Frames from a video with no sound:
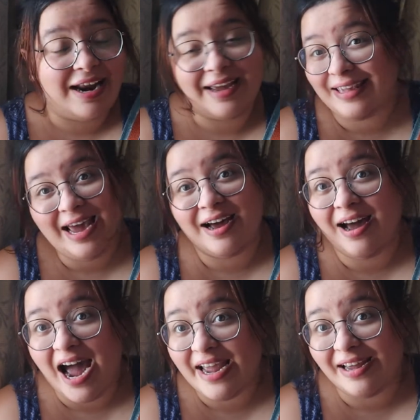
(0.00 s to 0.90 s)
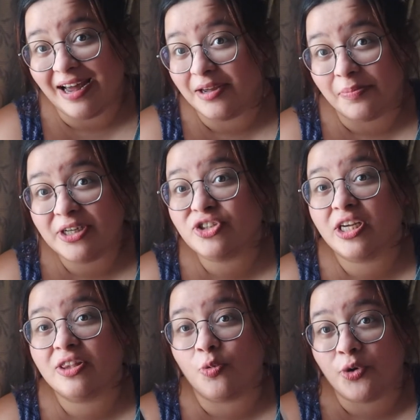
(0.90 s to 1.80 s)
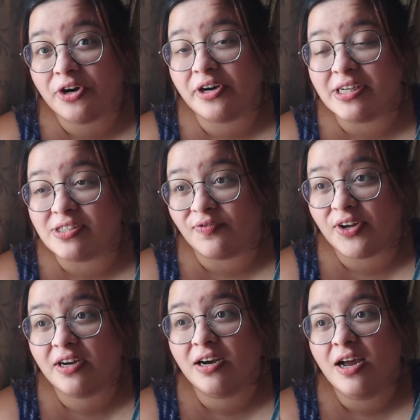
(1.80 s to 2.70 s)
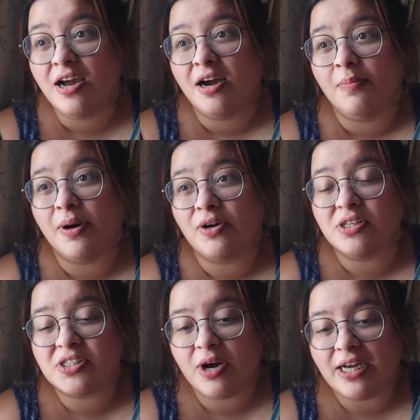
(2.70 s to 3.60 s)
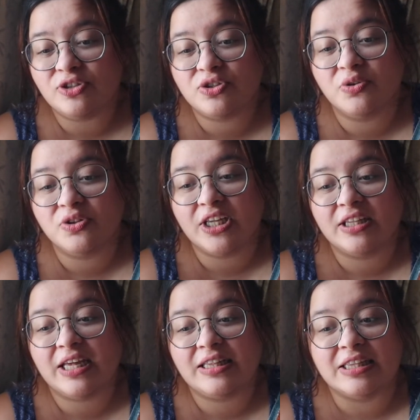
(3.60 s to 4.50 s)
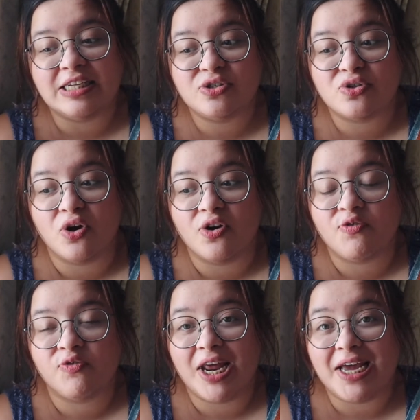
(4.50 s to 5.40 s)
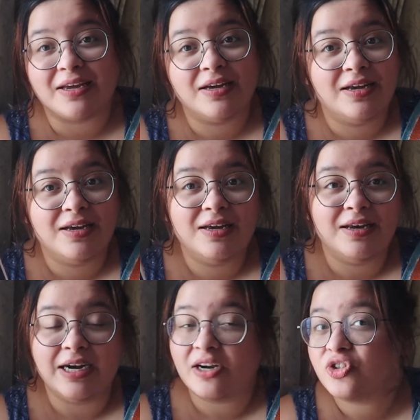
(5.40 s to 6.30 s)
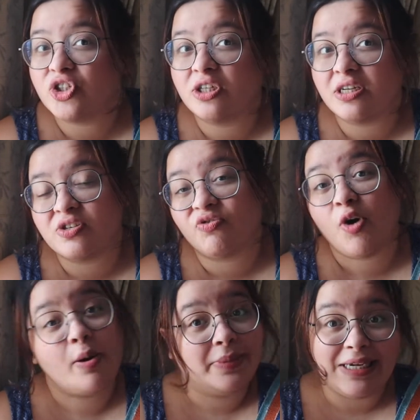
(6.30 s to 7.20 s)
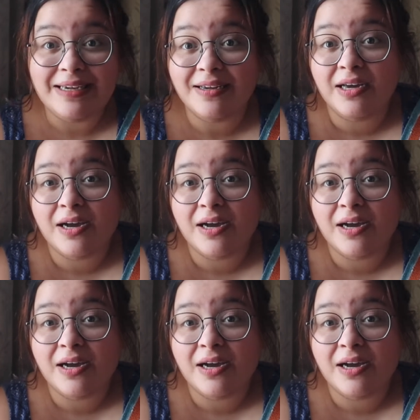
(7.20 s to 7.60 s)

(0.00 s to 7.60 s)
like, yeah, I appreciate the weirdness of it, but also I just don't think that this sort of like literature is for me.